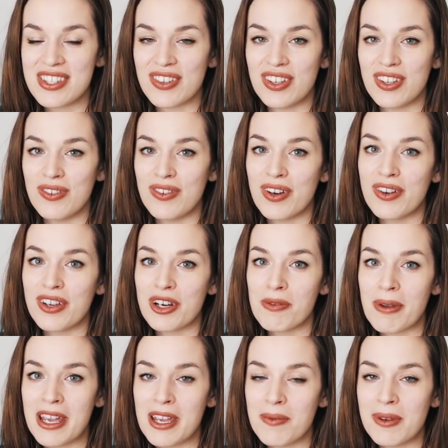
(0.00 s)
So you know your
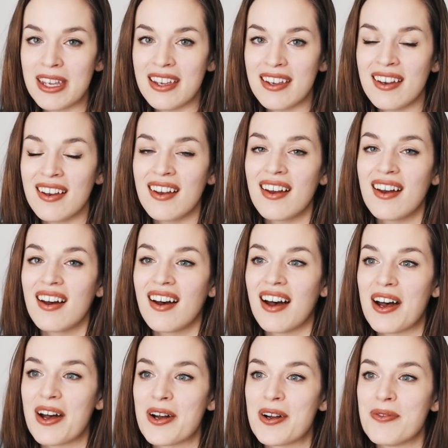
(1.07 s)
baby,
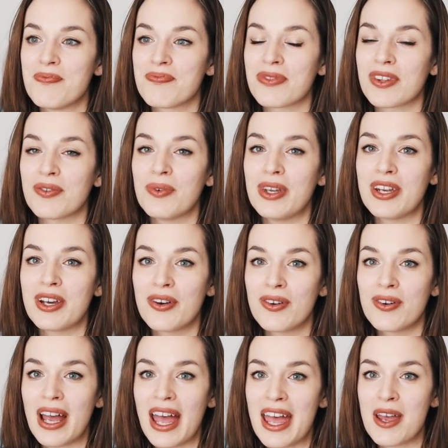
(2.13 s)
we
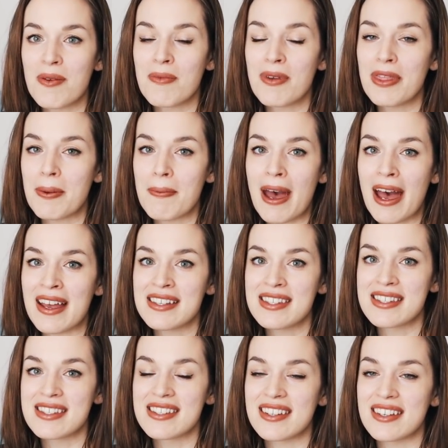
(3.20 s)
know him the
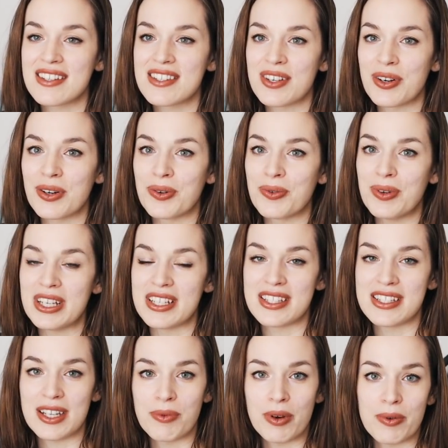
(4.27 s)
best. So we
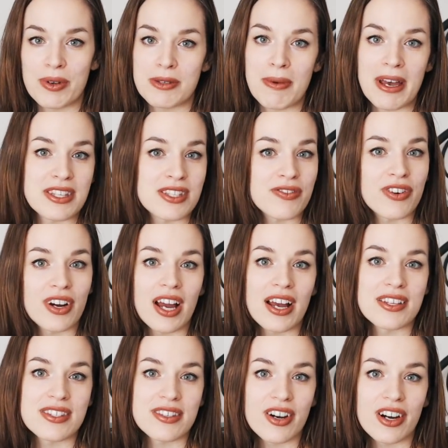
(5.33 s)
just did what was best for
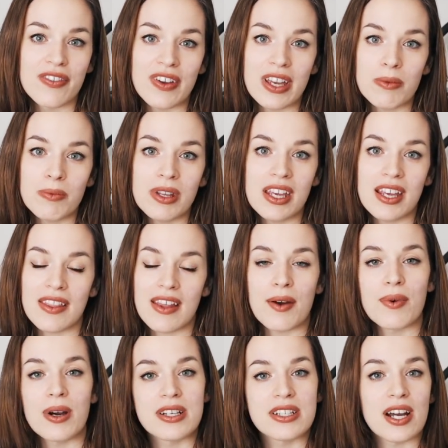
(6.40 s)
us and our family, and
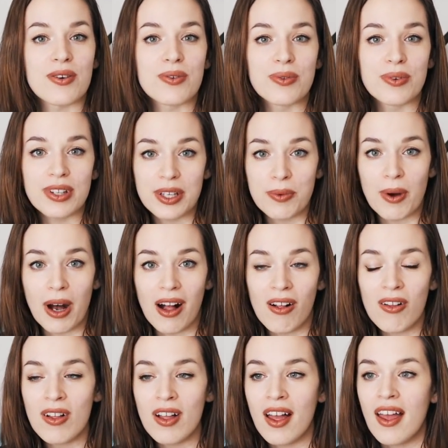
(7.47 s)
that worked out really
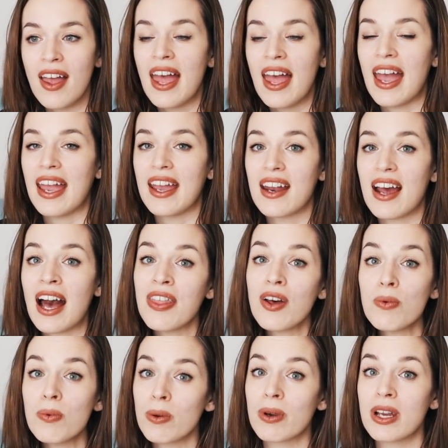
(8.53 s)
well. And I
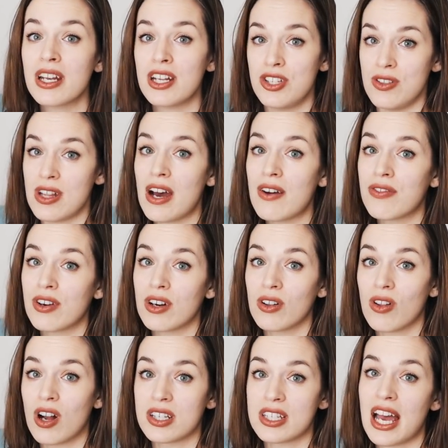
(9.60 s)
thought we were gonna do that for a
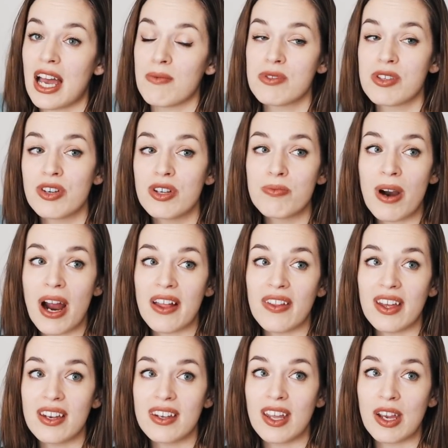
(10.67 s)
long time. So did
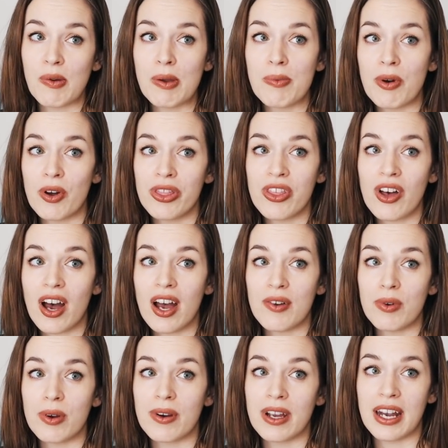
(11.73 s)
Brylan. Like we both
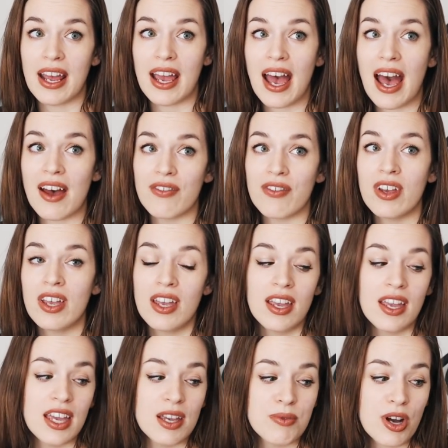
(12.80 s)
thought we were gonna have
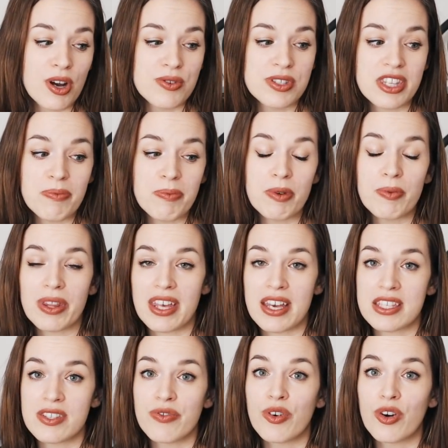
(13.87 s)
him co-sleeping with
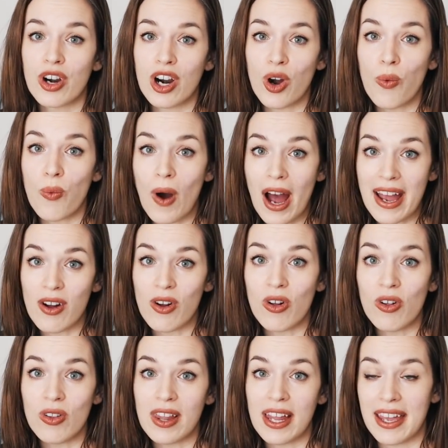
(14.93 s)
us for a
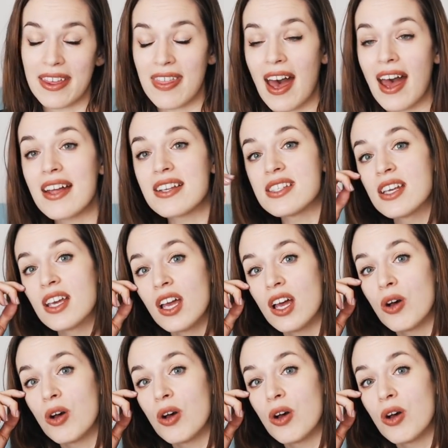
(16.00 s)
while like that.